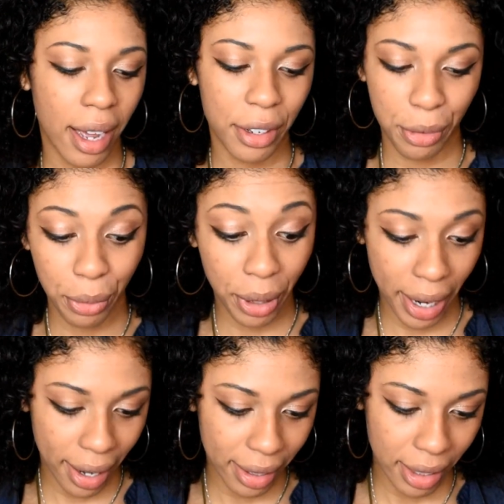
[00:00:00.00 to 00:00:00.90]
and your
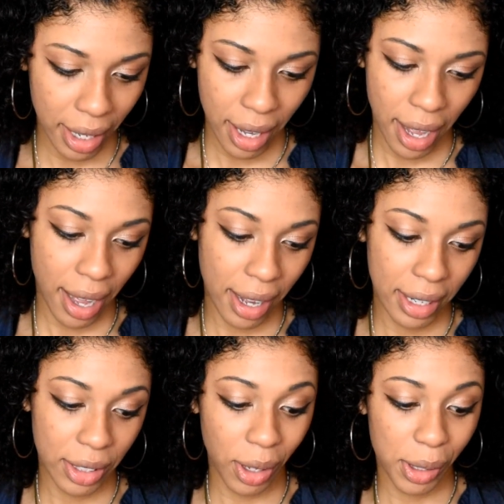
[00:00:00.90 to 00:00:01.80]
forehead, and
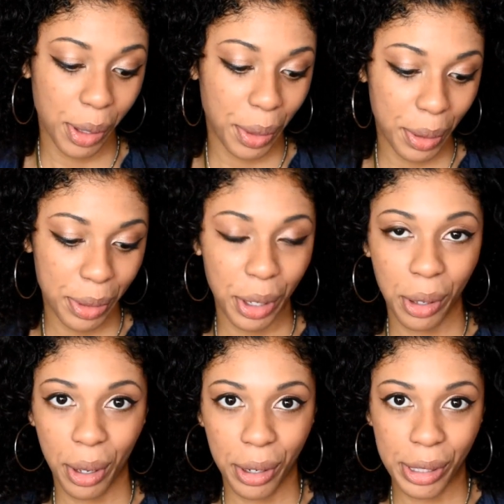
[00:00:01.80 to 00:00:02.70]
it's also known to
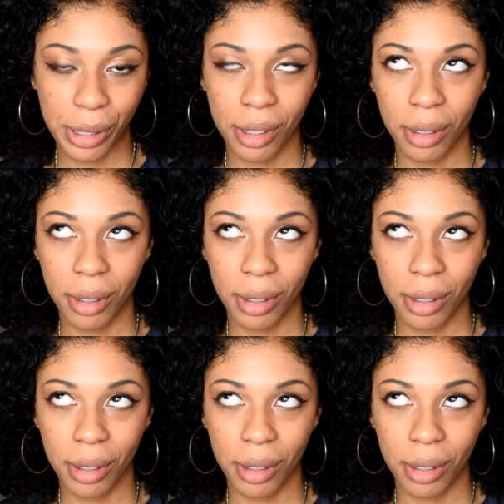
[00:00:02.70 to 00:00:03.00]
cause